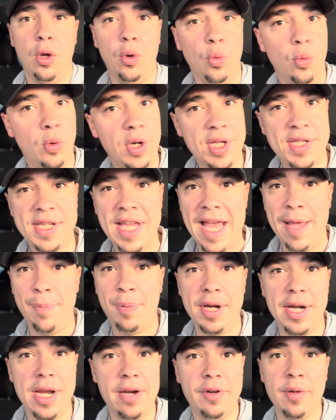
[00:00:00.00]
What's
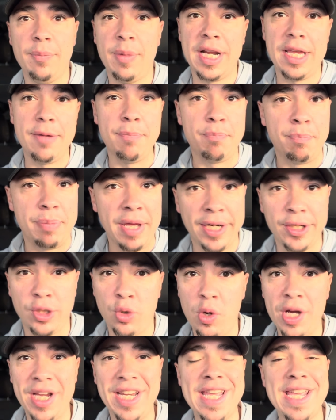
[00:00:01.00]
happening, everybody?
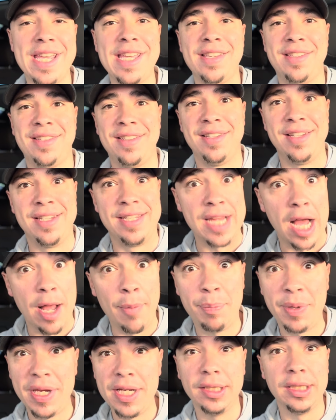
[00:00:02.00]
Bitcoin is
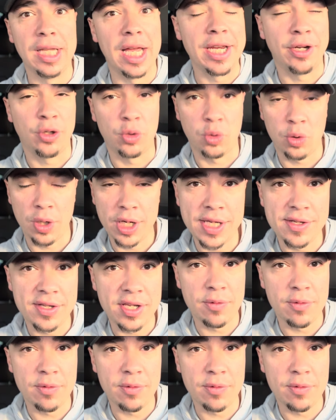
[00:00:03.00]
dumping like crazy